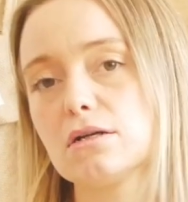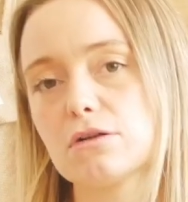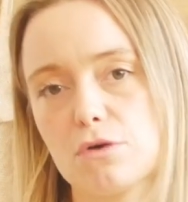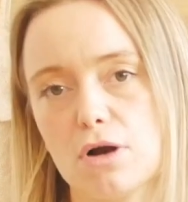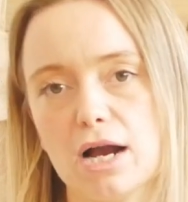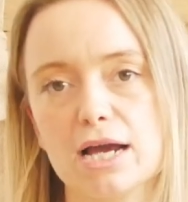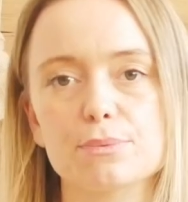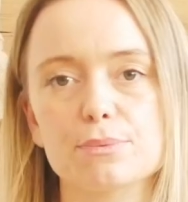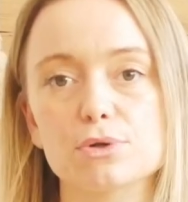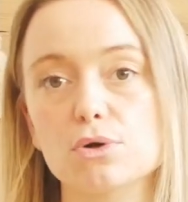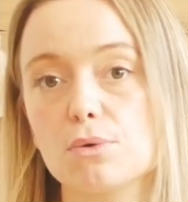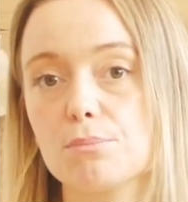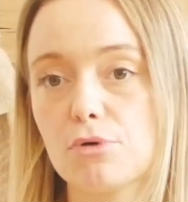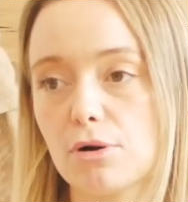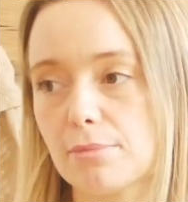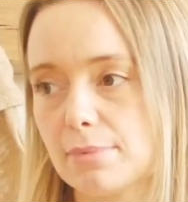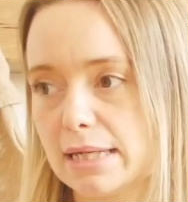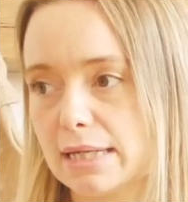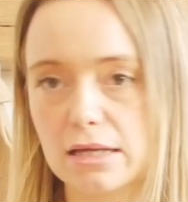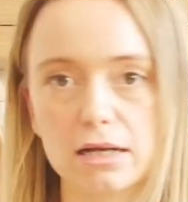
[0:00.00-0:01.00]
Granted, we're not
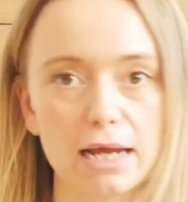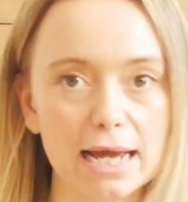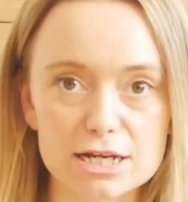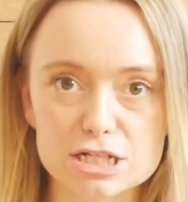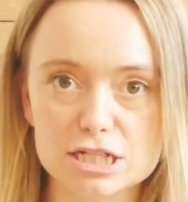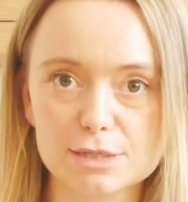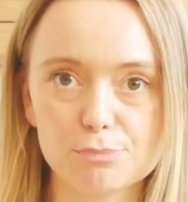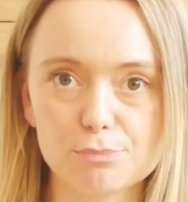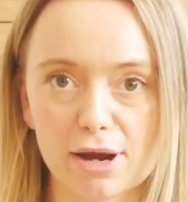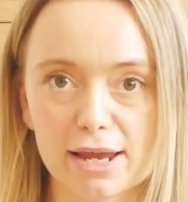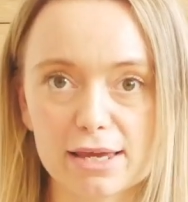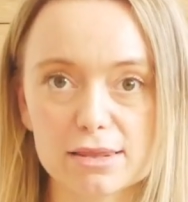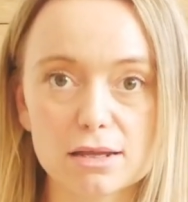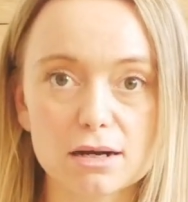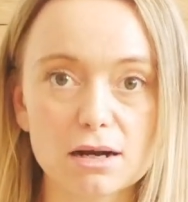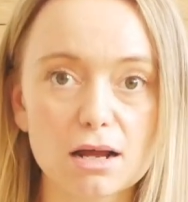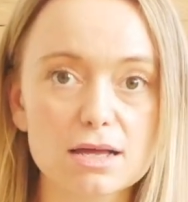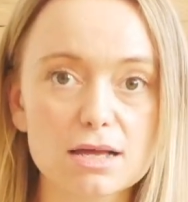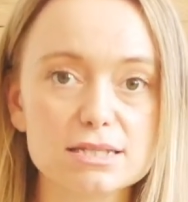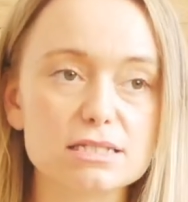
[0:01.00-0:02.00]
probably gonna actually break the
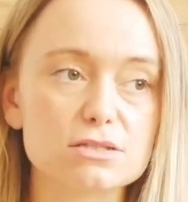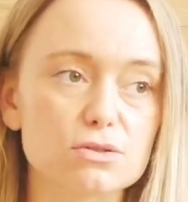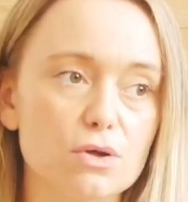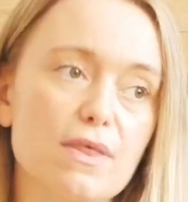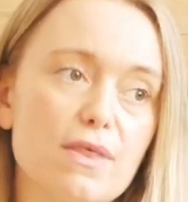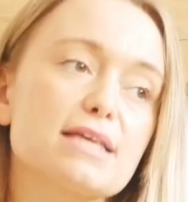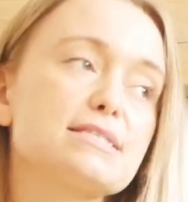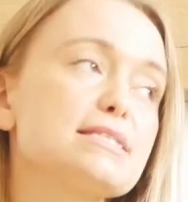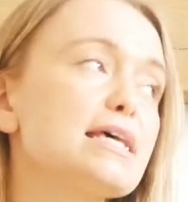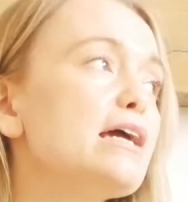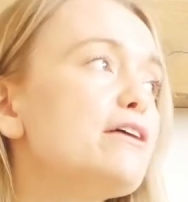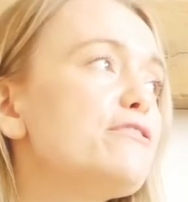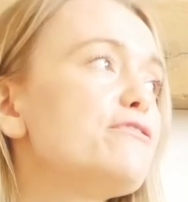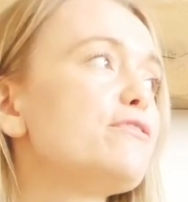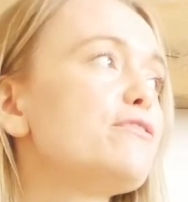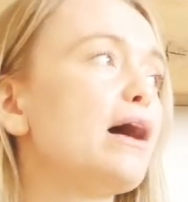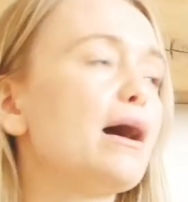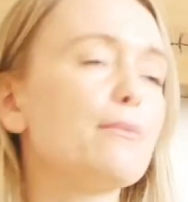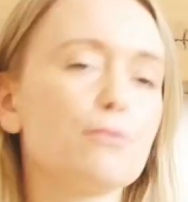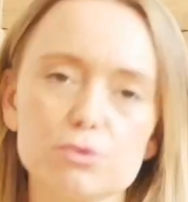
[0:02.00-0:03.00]
glass, it's not that
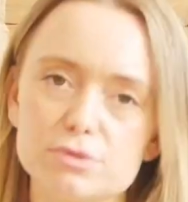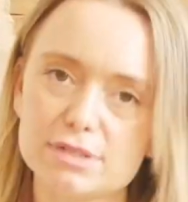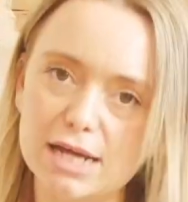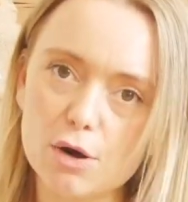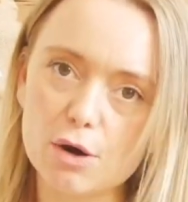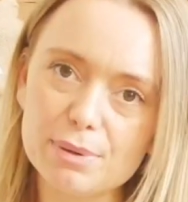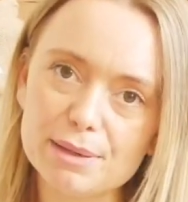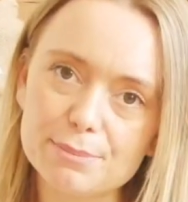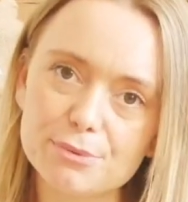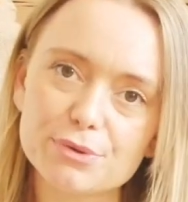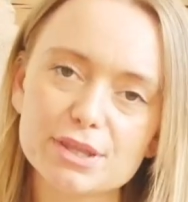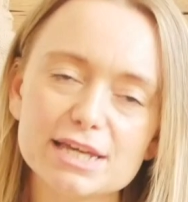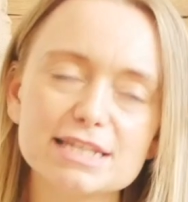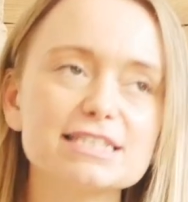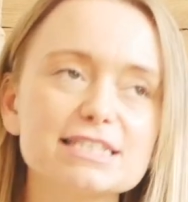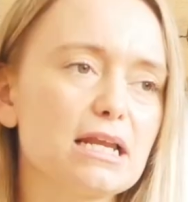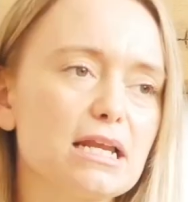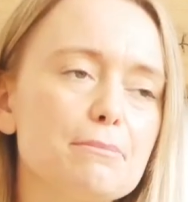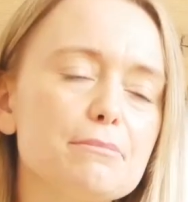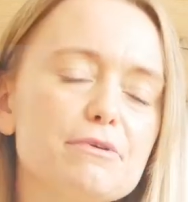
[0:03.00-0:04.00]
safe, and we'll tell people
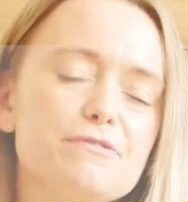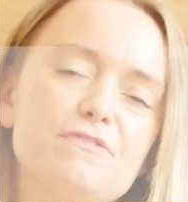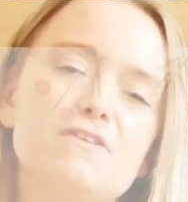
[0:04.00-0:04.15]
this. Number